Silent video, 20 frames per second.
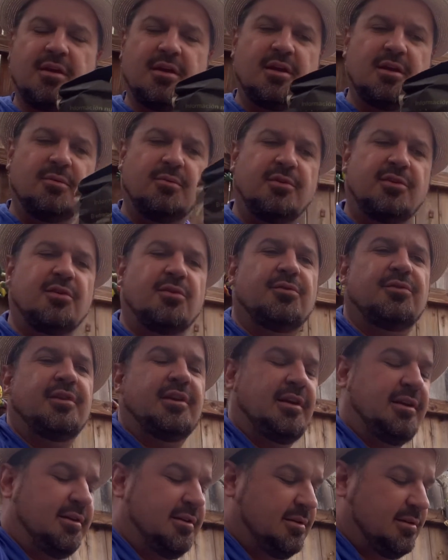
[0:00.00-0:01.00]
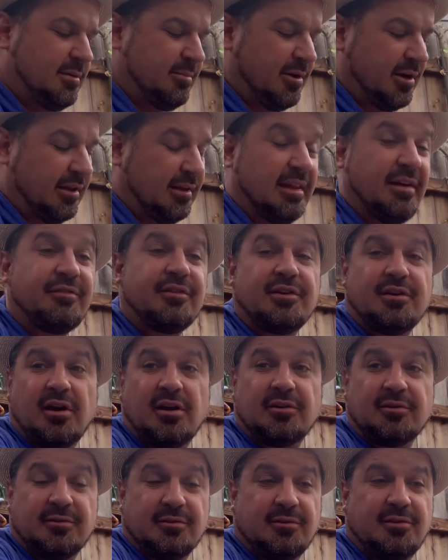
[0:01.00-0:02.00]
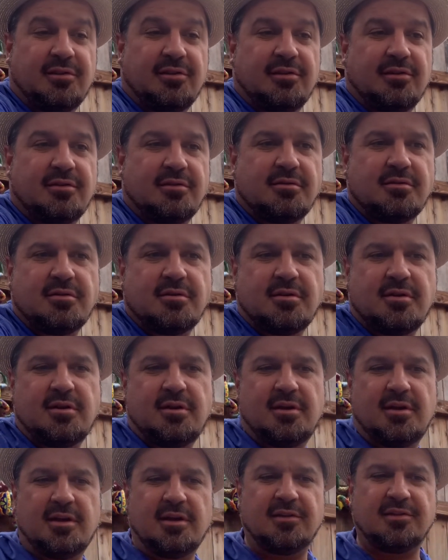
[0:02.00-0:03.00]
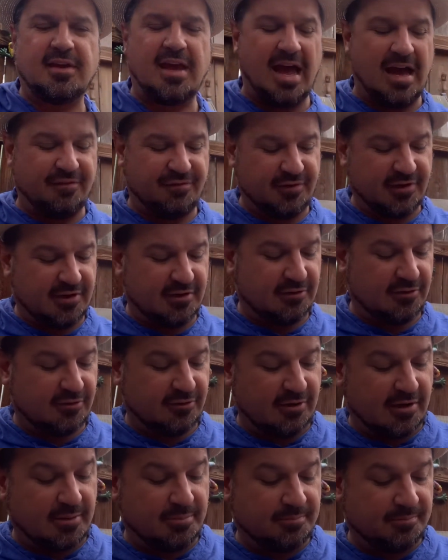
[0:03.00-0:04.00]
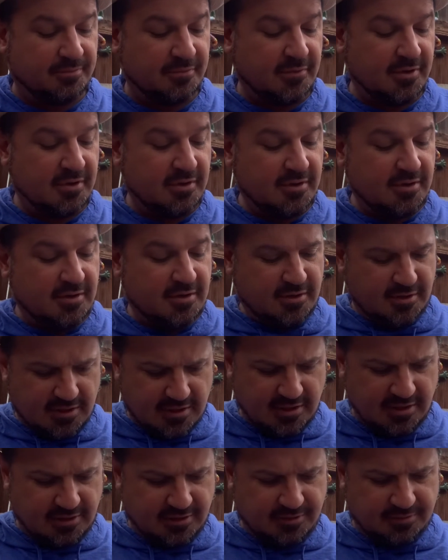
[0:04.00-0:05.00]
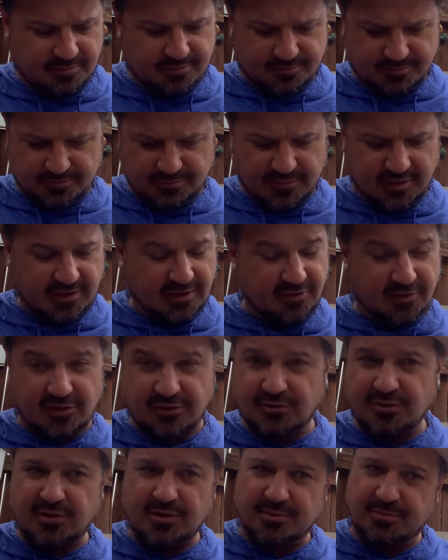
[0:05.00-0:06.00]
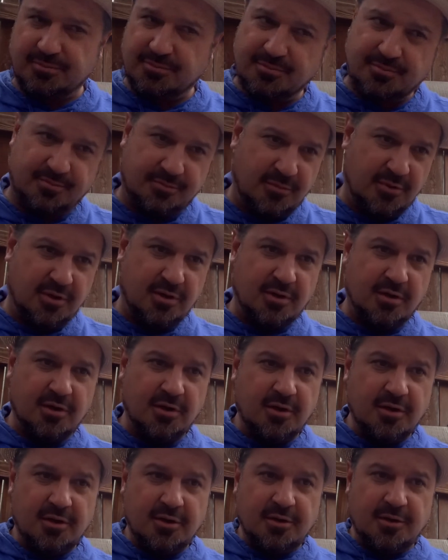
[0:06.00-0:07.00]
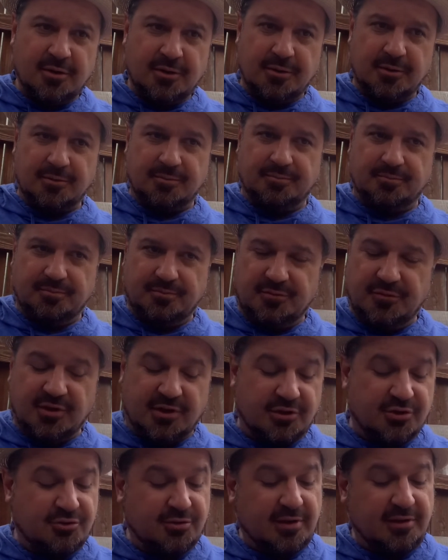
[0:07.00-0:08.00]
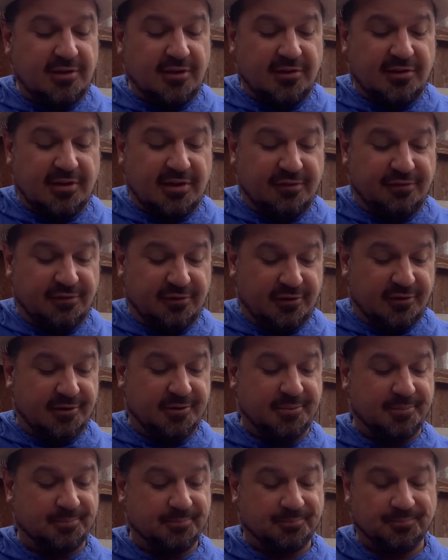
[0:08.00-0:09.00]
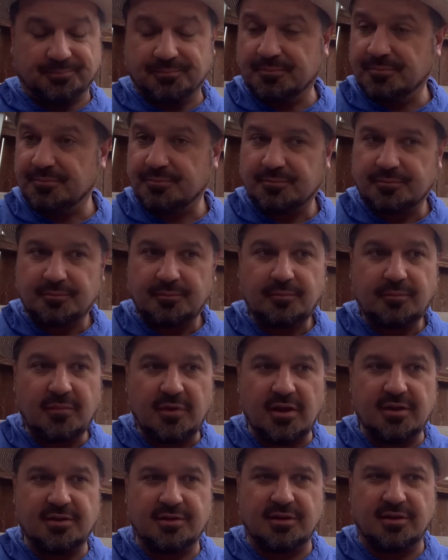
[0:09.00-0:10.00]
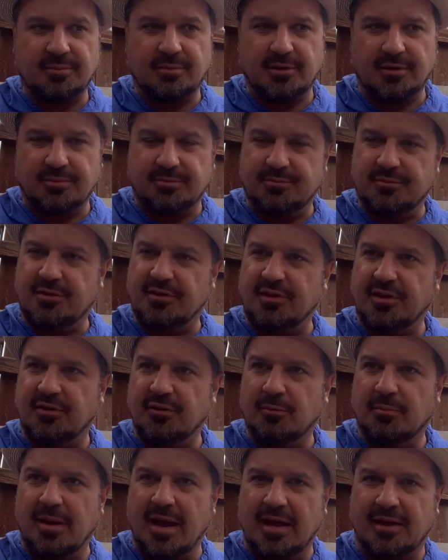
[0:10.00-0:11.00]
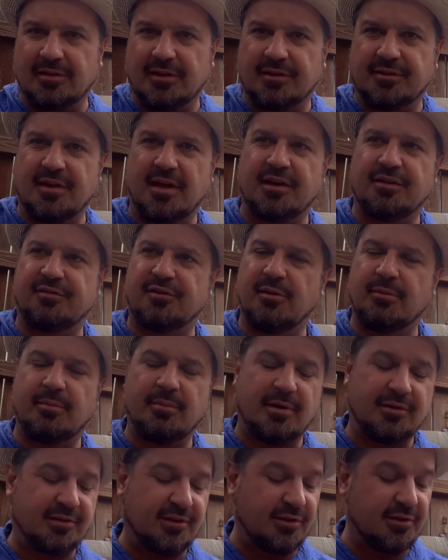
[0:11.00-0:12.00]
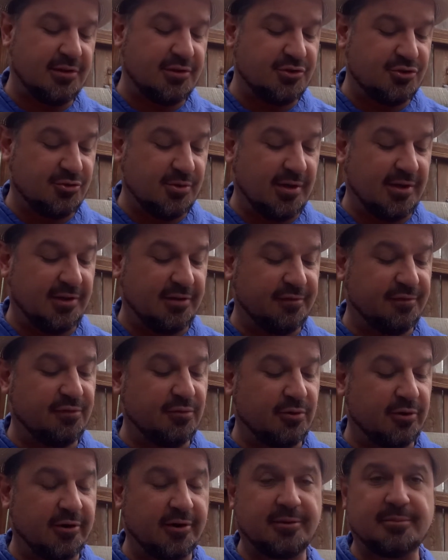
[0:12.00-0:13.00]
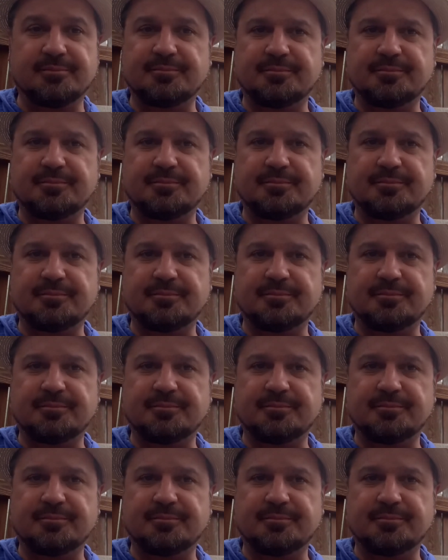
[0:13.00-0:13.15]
was only about $11. It's a half a kilogram, and like I said, you can drink this stuff for a single bag like that of yerba mate. You can drink it for